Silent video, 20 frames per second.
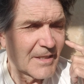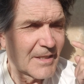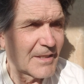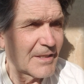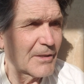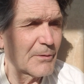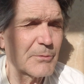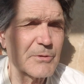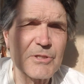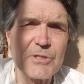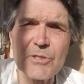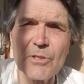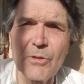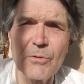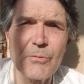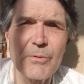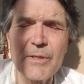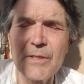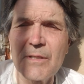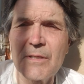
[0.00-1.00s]
it was so
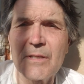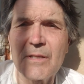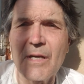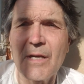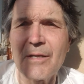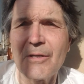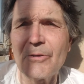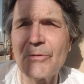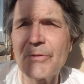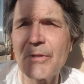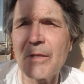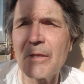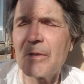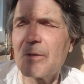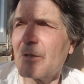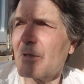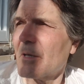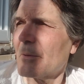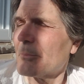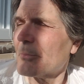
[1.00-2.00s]
windy I only
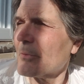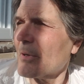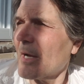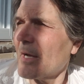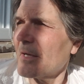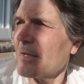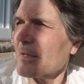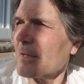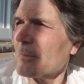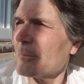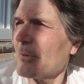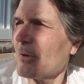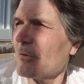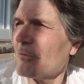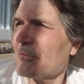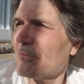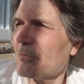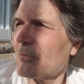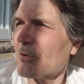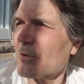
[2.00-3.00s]
ended up riding
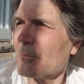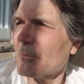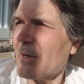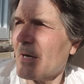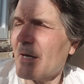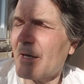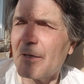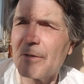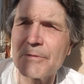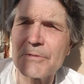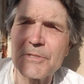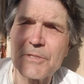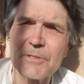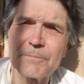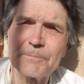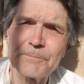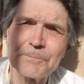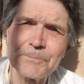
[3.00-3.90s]
about four miles.